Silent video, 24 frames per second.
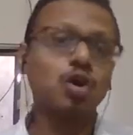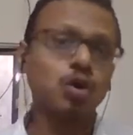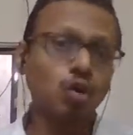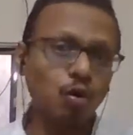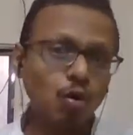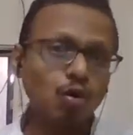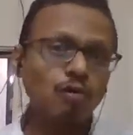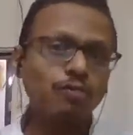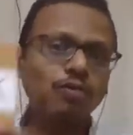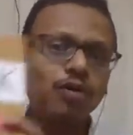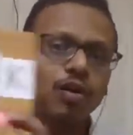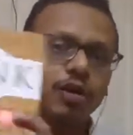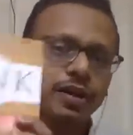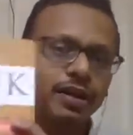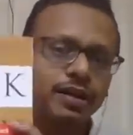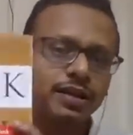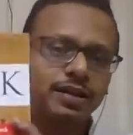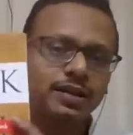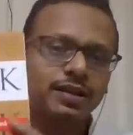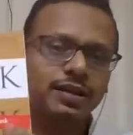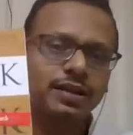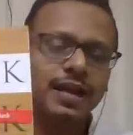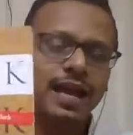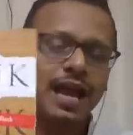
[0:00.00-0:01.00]
Go for it
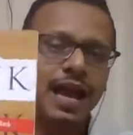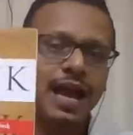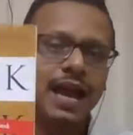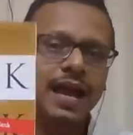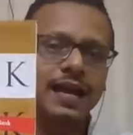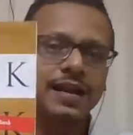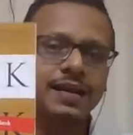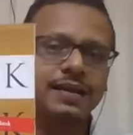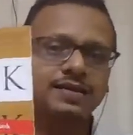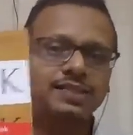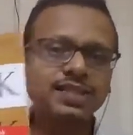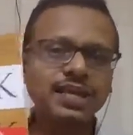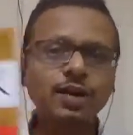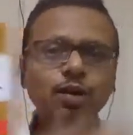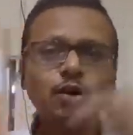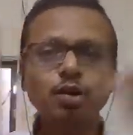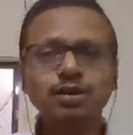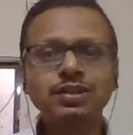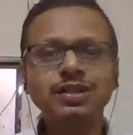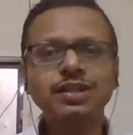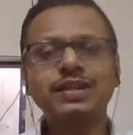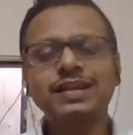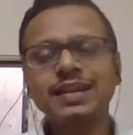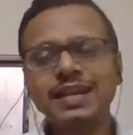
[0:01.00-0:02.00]
and check
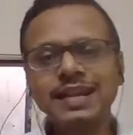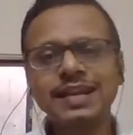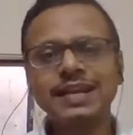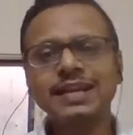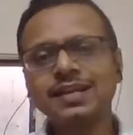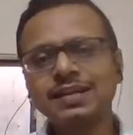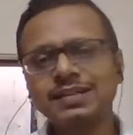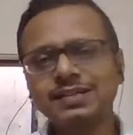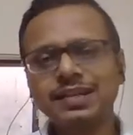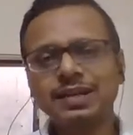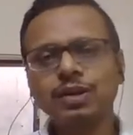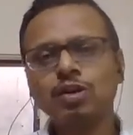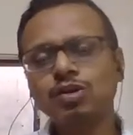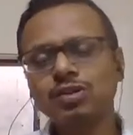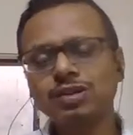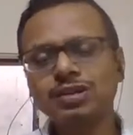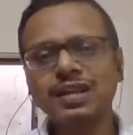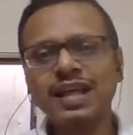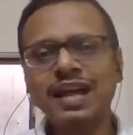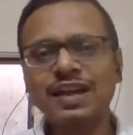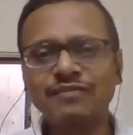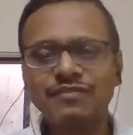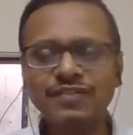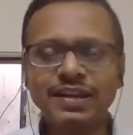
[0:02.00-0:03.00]
out that link. They got
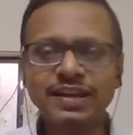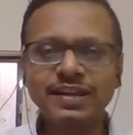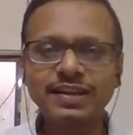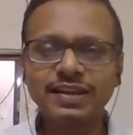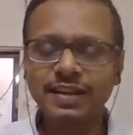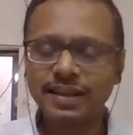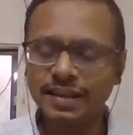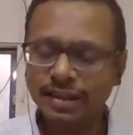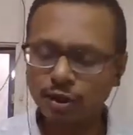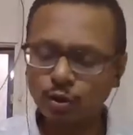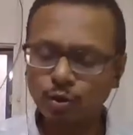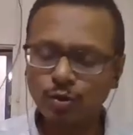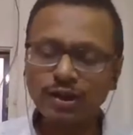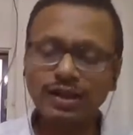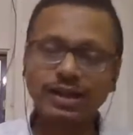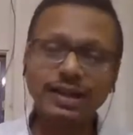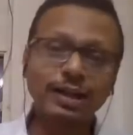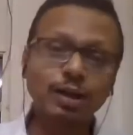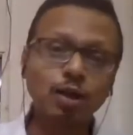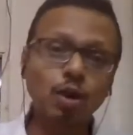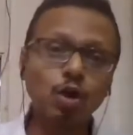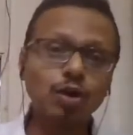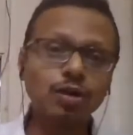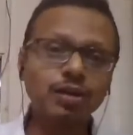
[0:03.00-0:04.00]
the affiliate link. You can
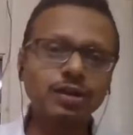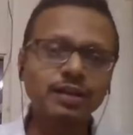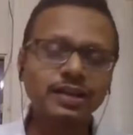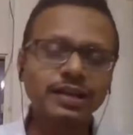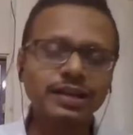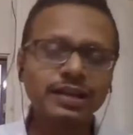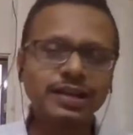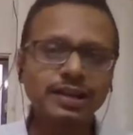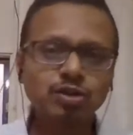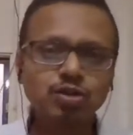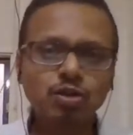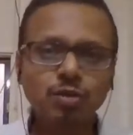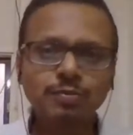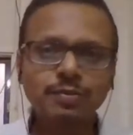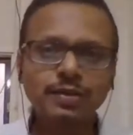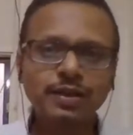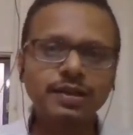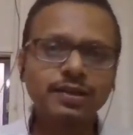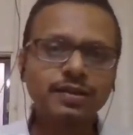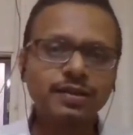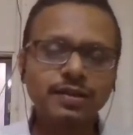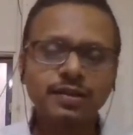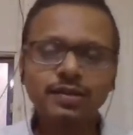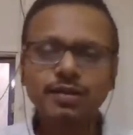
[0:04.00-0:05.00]
get all the details of
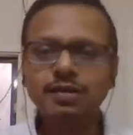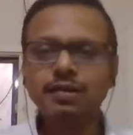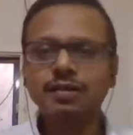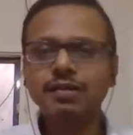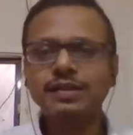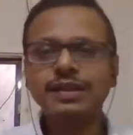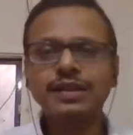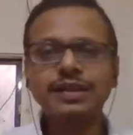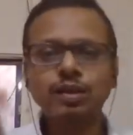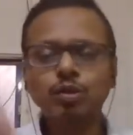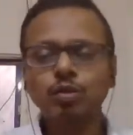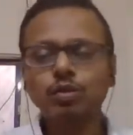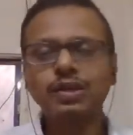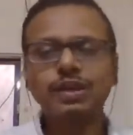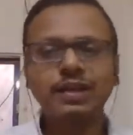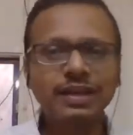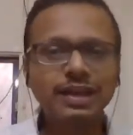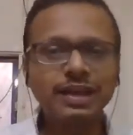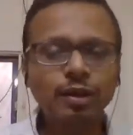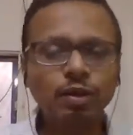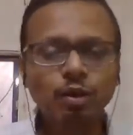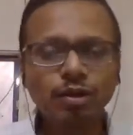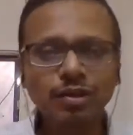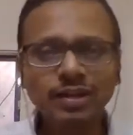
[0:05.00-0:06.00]
that link. You can
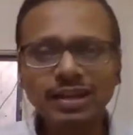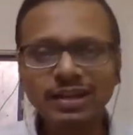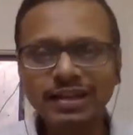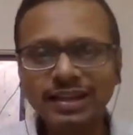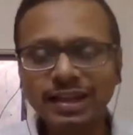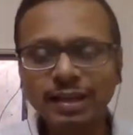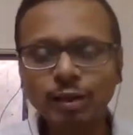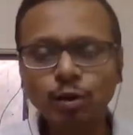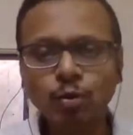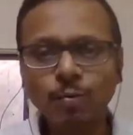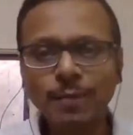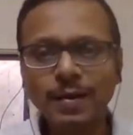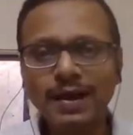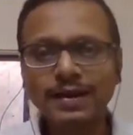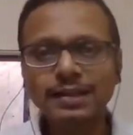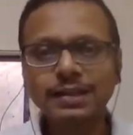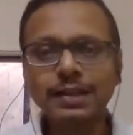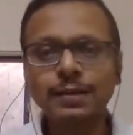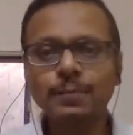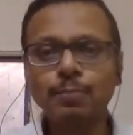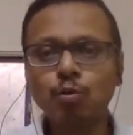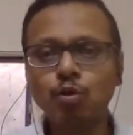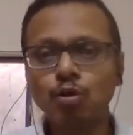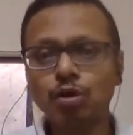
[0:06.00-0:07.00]
click on that link to buy
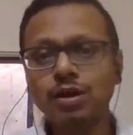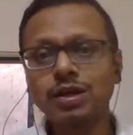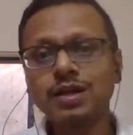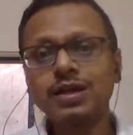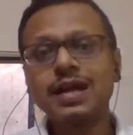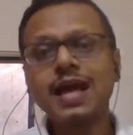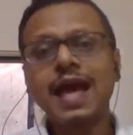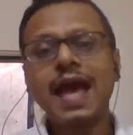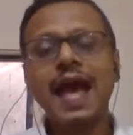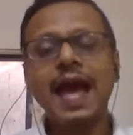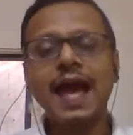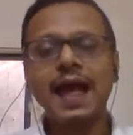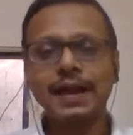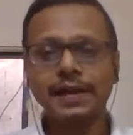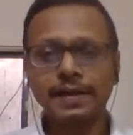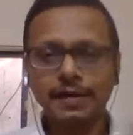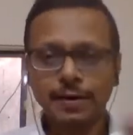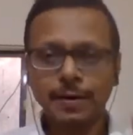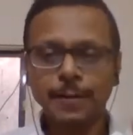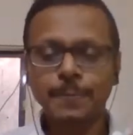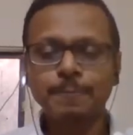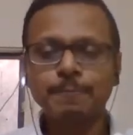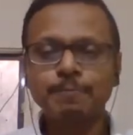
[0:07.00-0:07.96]
that book, and